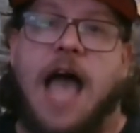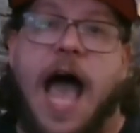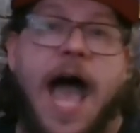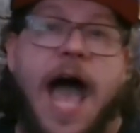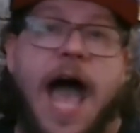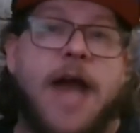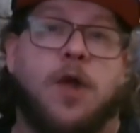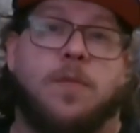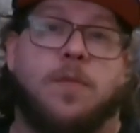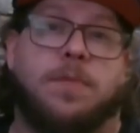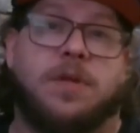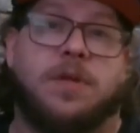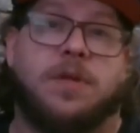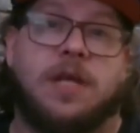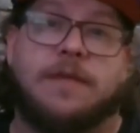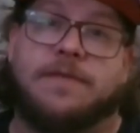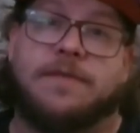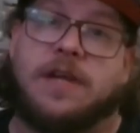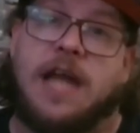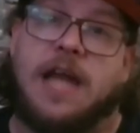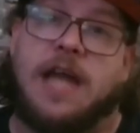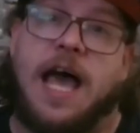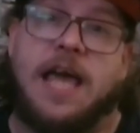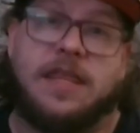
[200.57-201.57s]
I don't
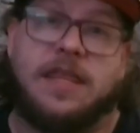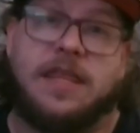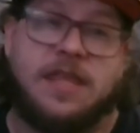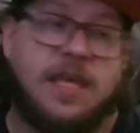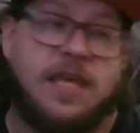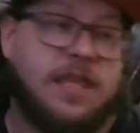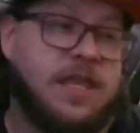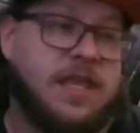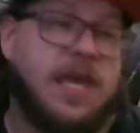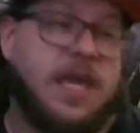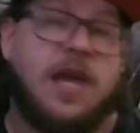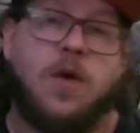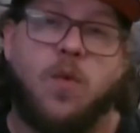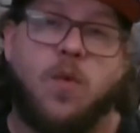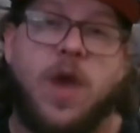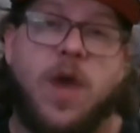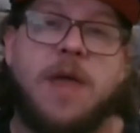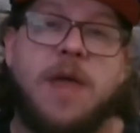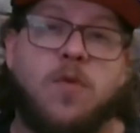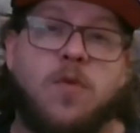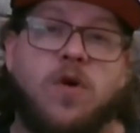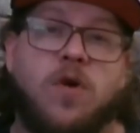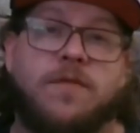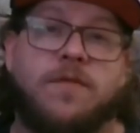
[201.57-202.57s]
believe it. I think they are
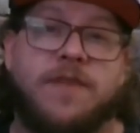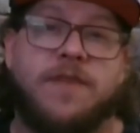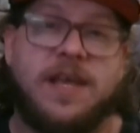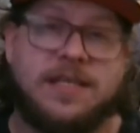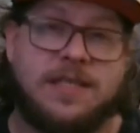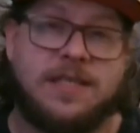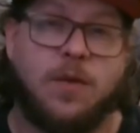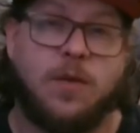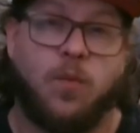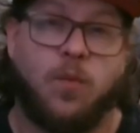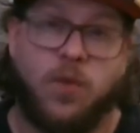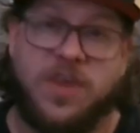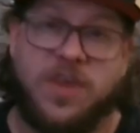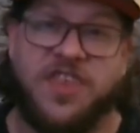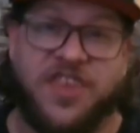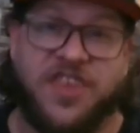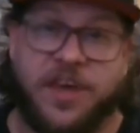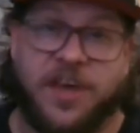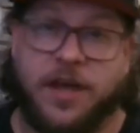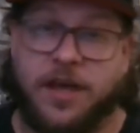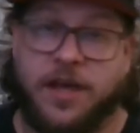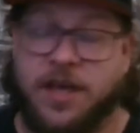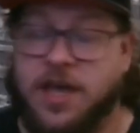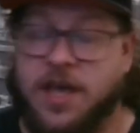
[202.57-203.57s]
way more advanced than we
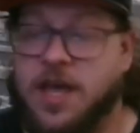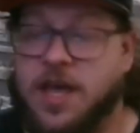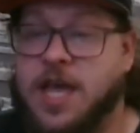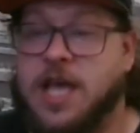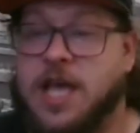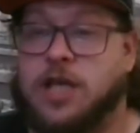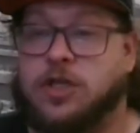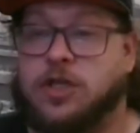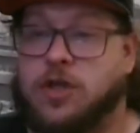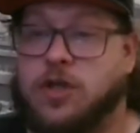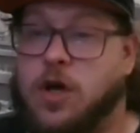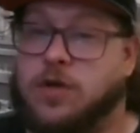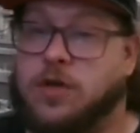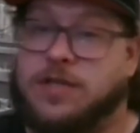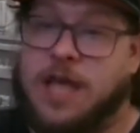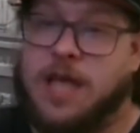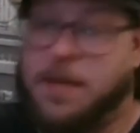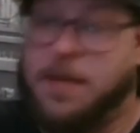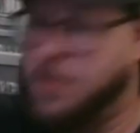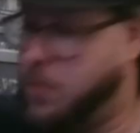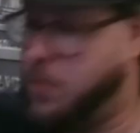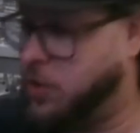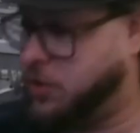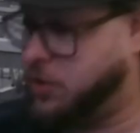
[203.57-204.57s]
think. So
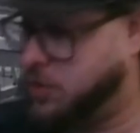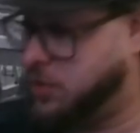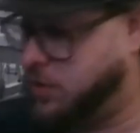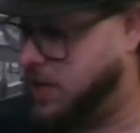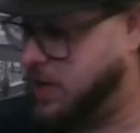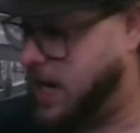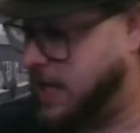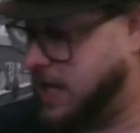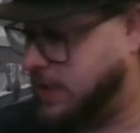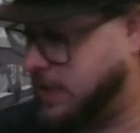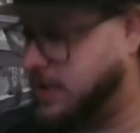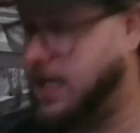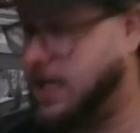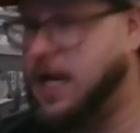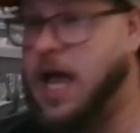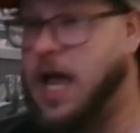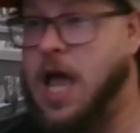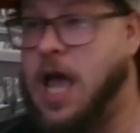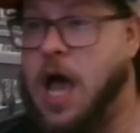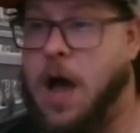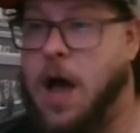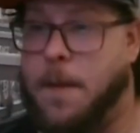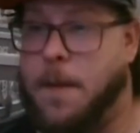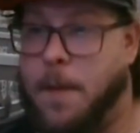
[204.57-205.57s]
tell me what you guys think.
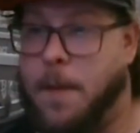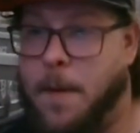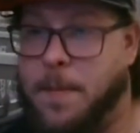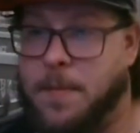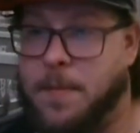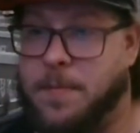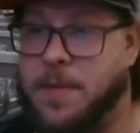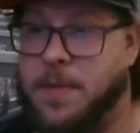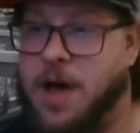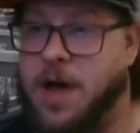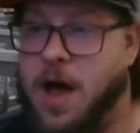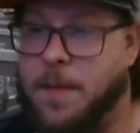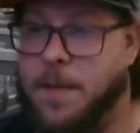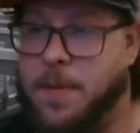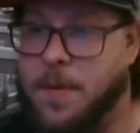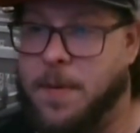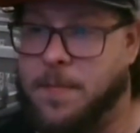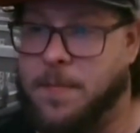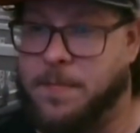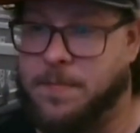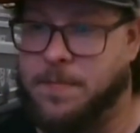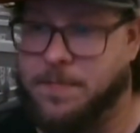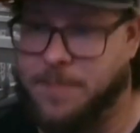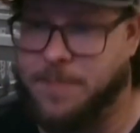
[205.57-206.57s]
I'll pop
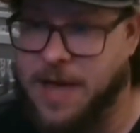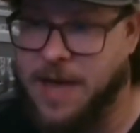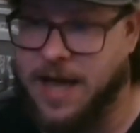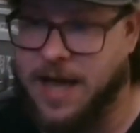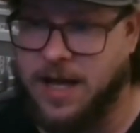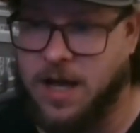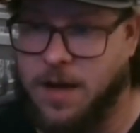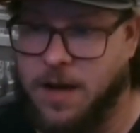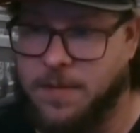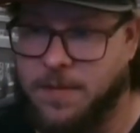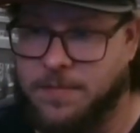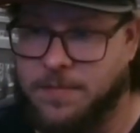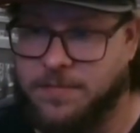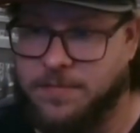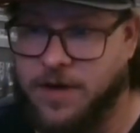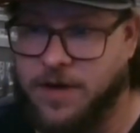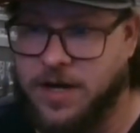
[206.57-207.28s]
them back up.